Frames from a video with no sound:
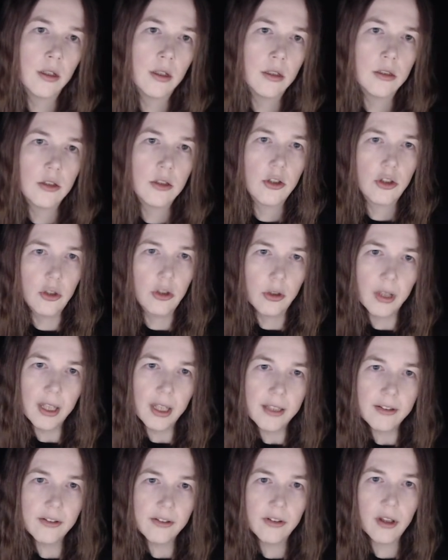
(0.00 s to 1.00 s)
John
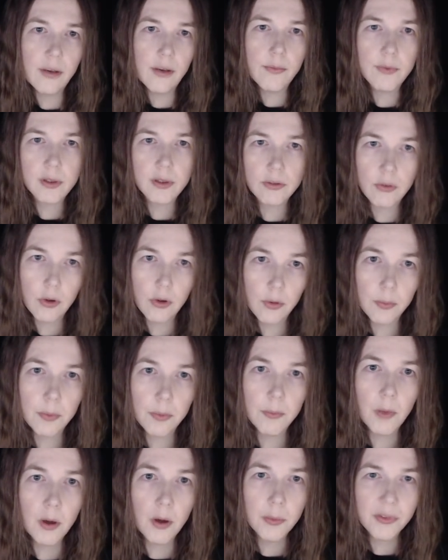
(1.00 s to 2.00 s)
catches up with Rob
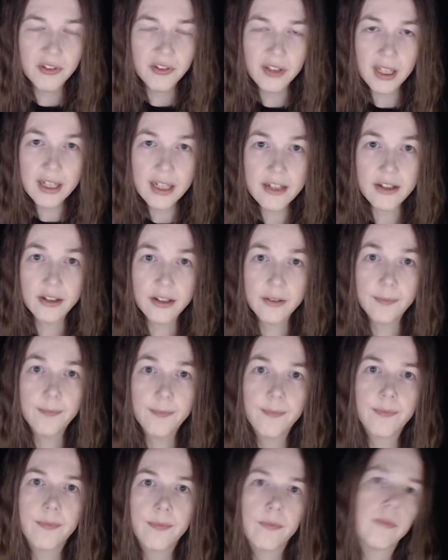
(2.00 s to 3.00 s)
moments later,
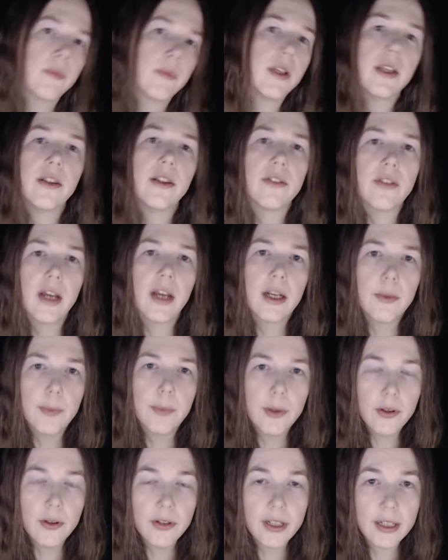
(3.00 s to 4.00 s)
inside the
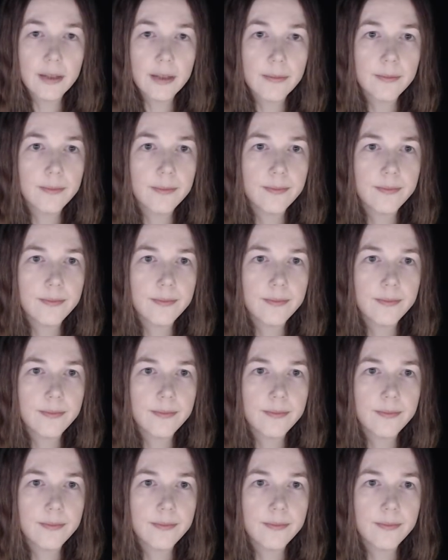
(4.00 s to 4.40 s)
building.